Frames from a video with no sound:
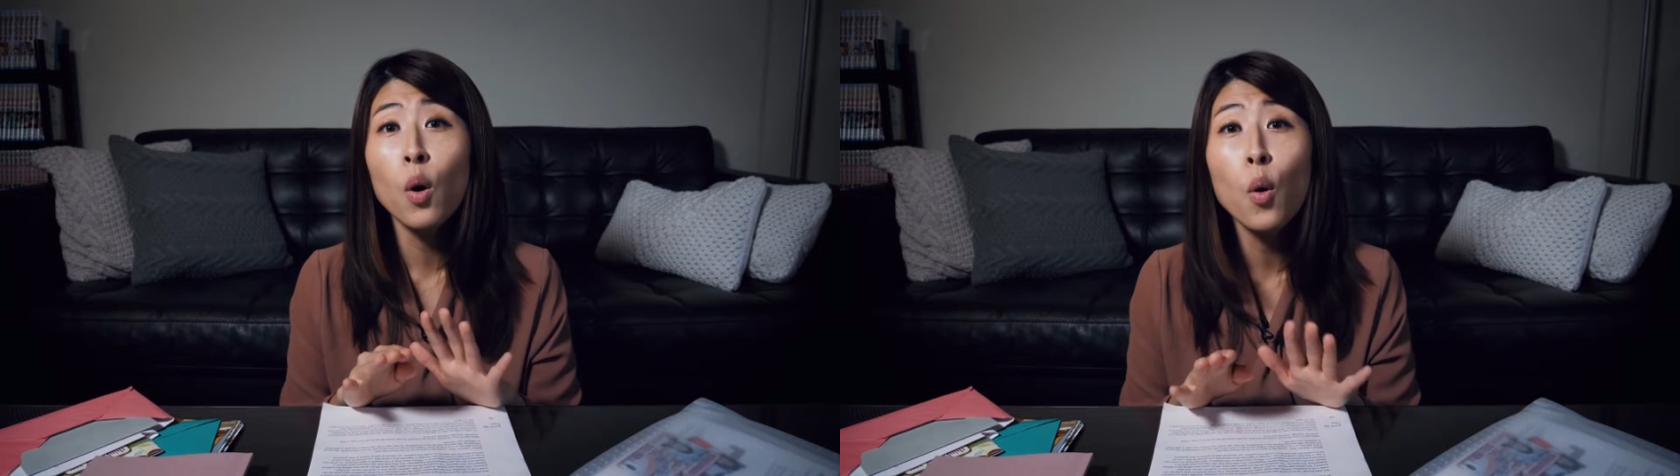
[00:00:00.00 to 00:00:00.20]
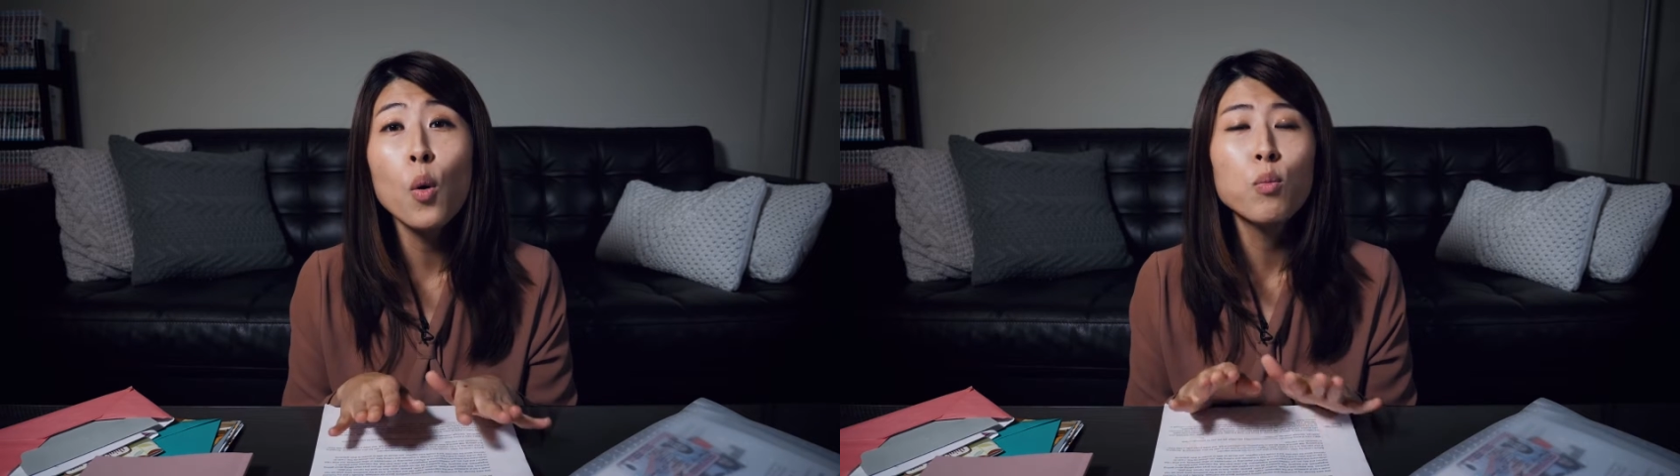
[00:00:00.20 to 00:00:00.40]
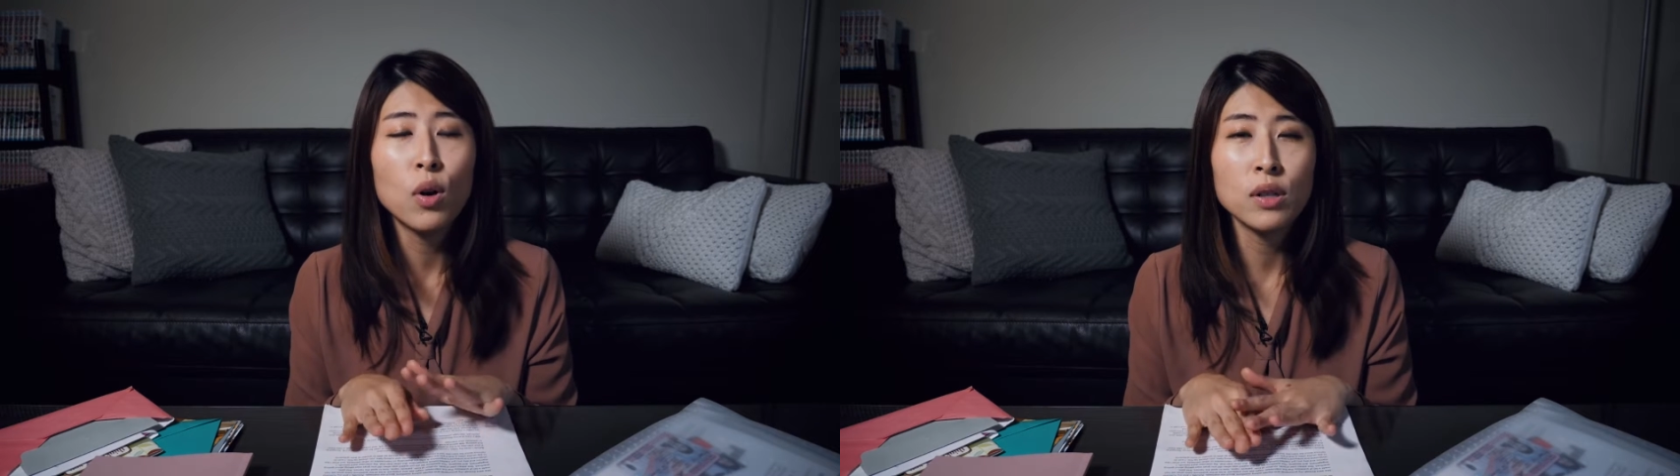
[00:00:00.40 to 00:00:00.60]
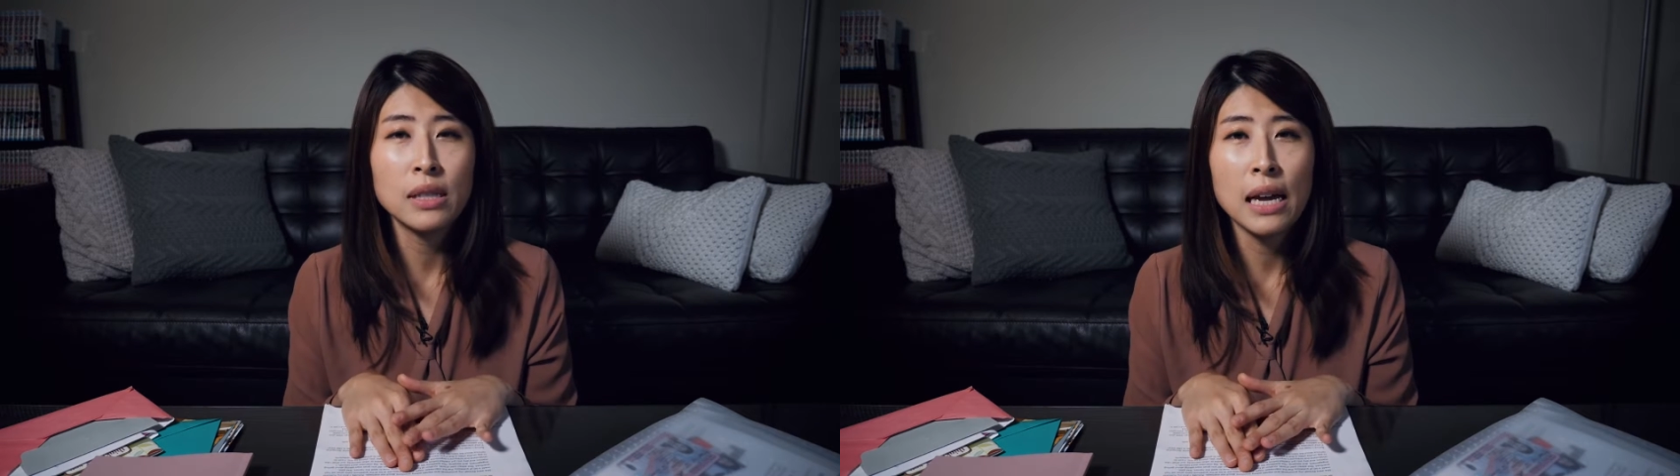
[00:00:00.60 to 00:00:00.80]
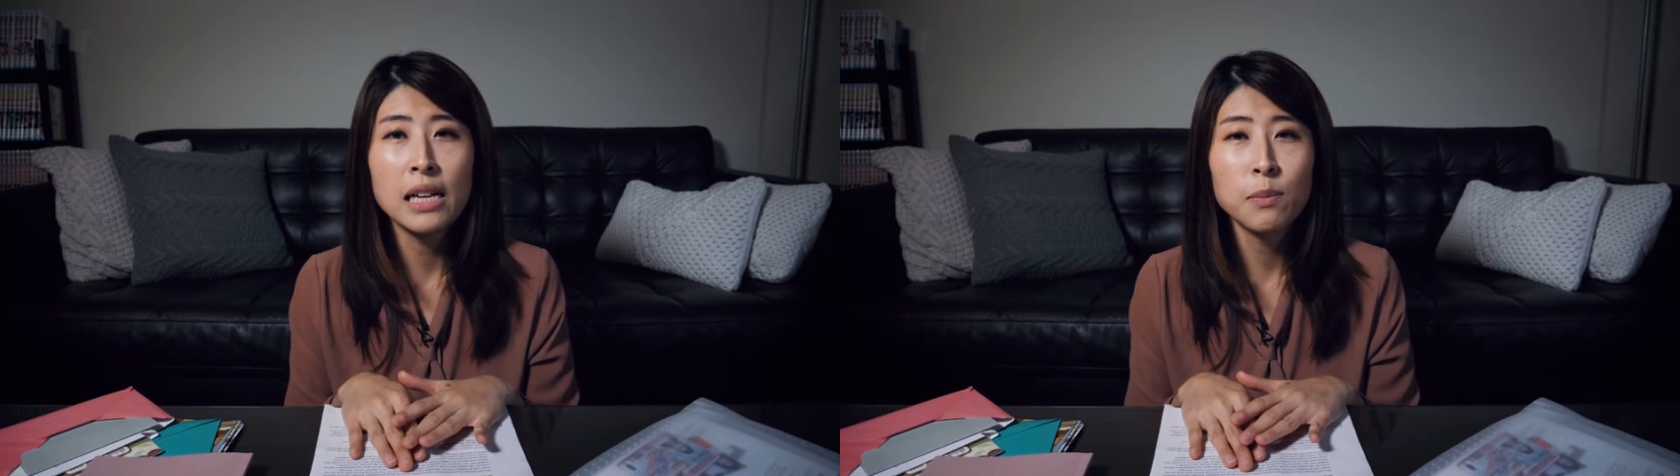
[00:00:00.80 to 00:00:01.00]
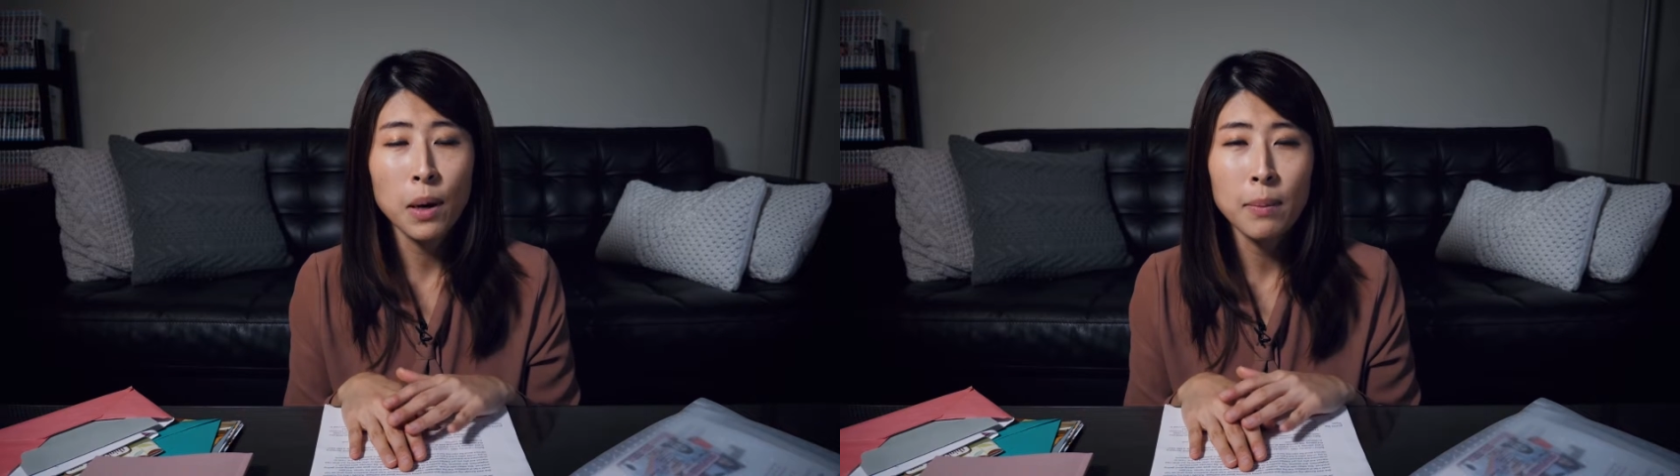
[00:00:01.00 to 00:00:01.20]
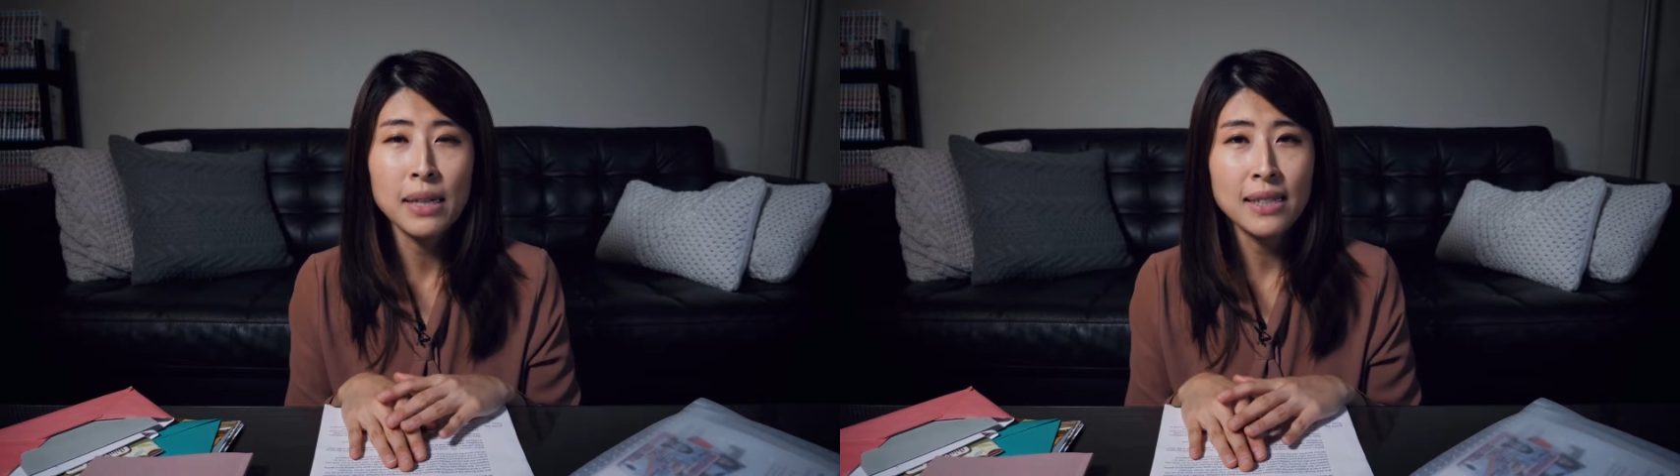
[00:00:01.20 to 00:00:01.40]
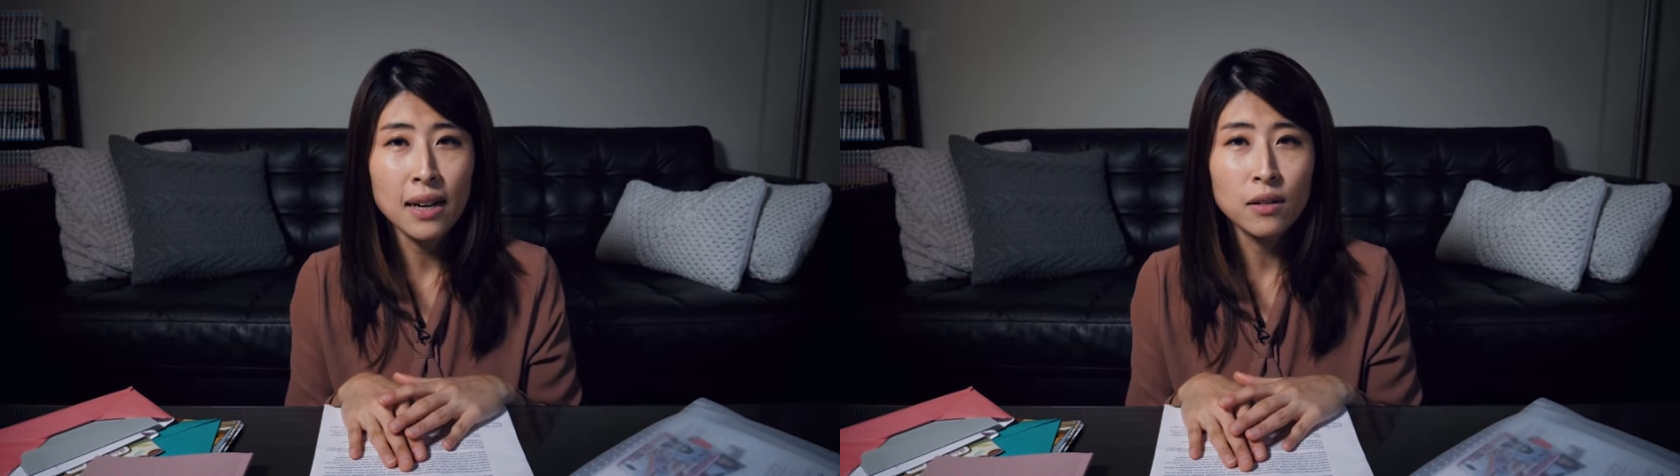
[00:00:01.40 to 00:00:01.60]
whole process by
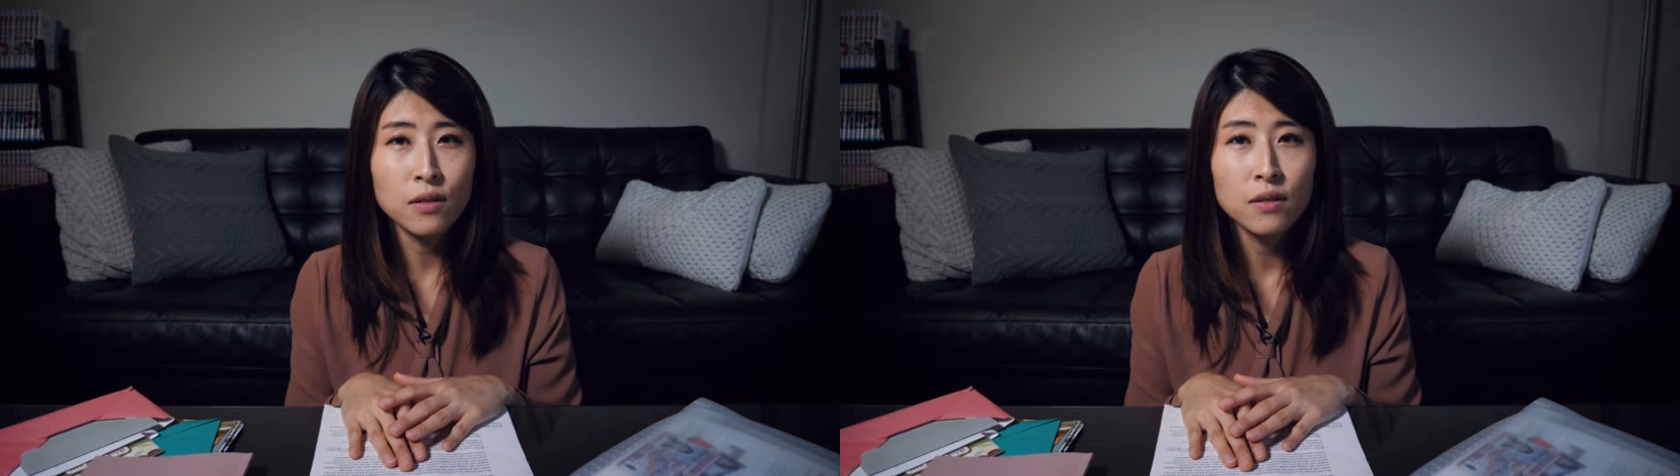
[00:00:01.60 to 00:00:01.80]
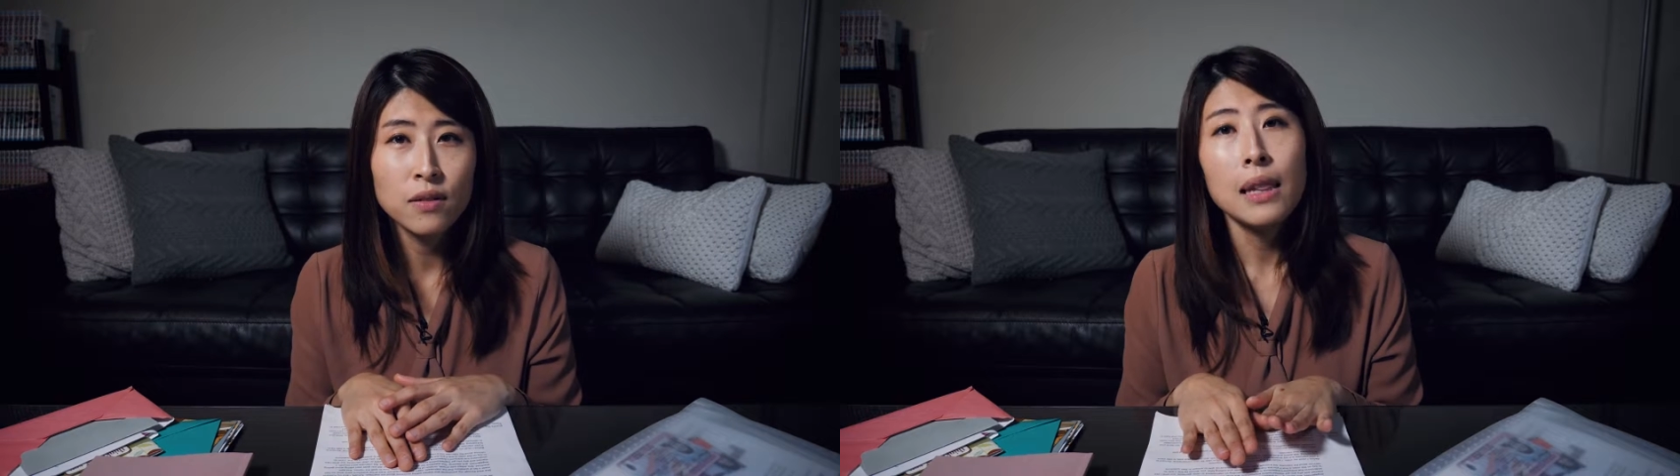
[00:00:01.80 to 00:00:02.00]
myself.